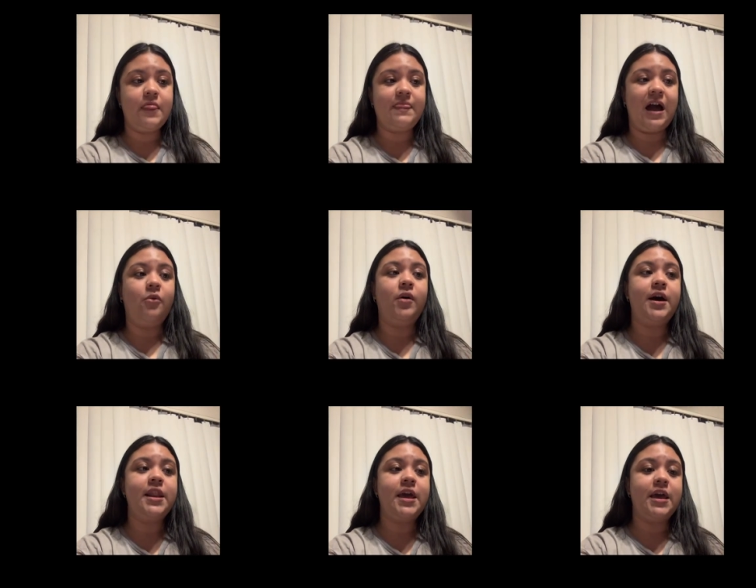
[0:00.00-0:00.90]
That
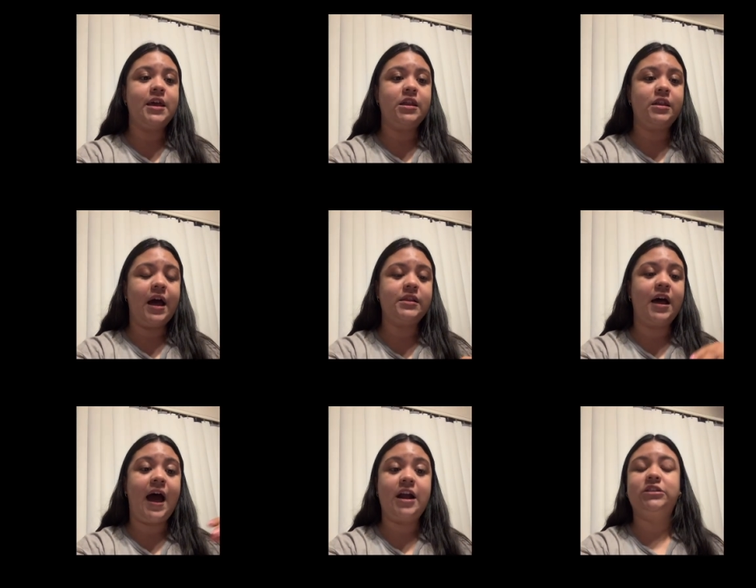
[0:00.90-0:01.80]
one has a
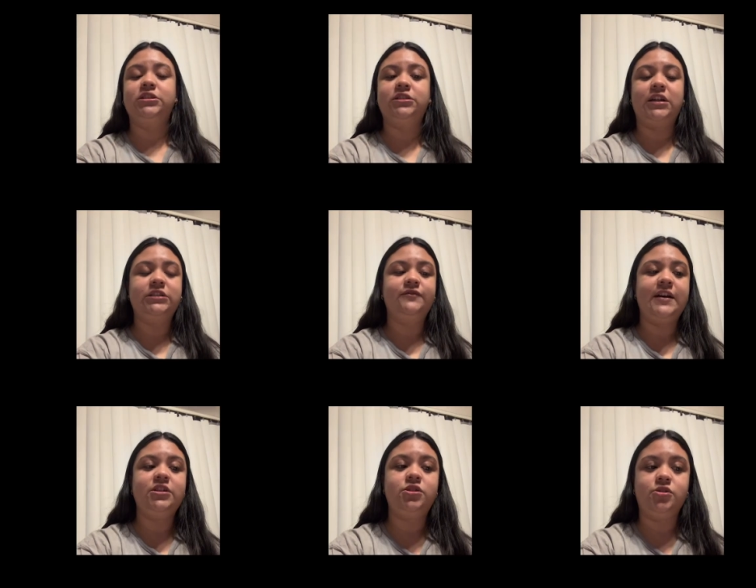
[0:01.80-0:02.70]
higher success
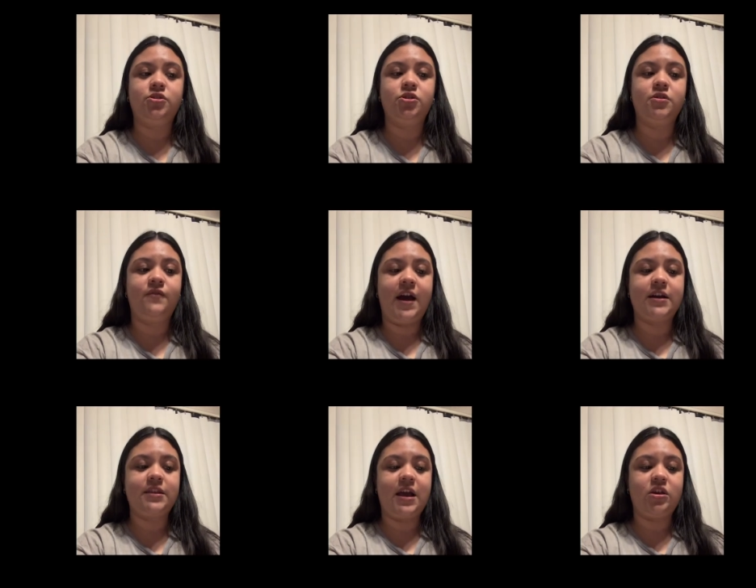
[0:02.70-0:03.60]
rate due to the
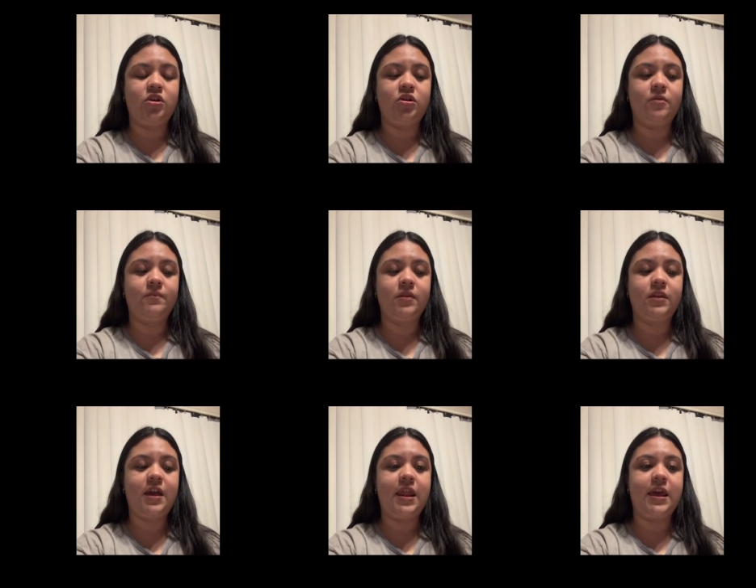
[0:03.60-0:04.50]
fact that you're
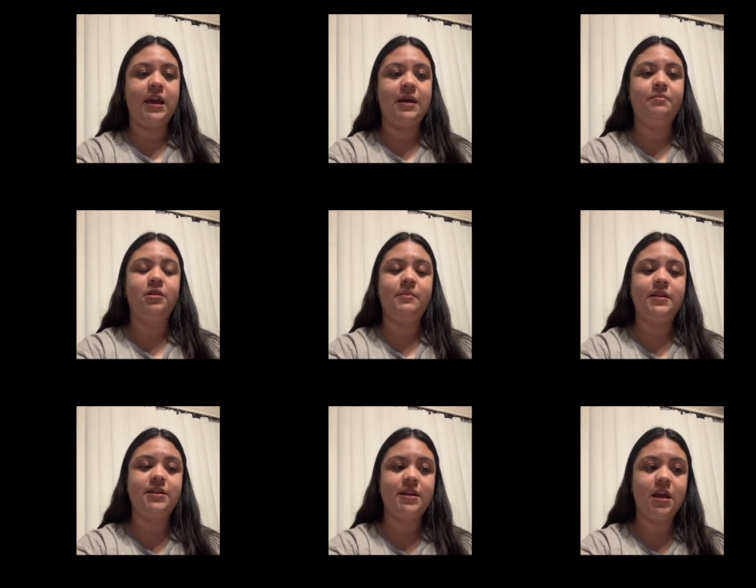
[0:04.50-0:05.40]
getting
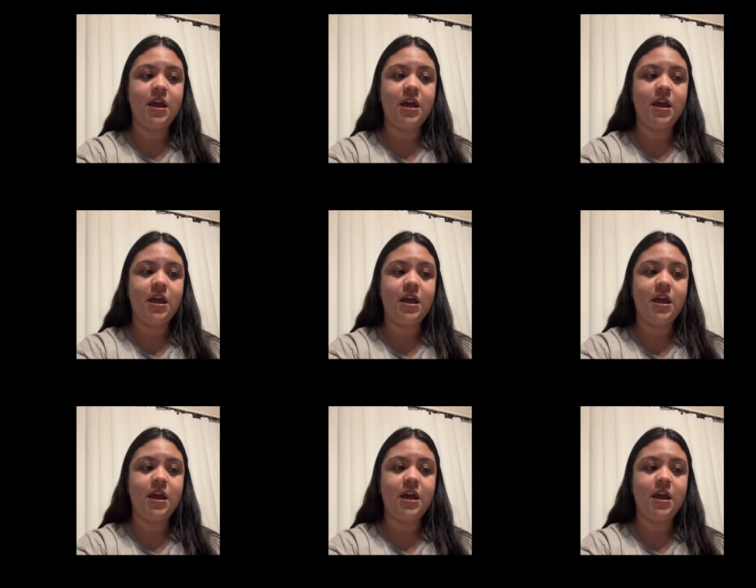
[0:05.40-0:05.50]
implemented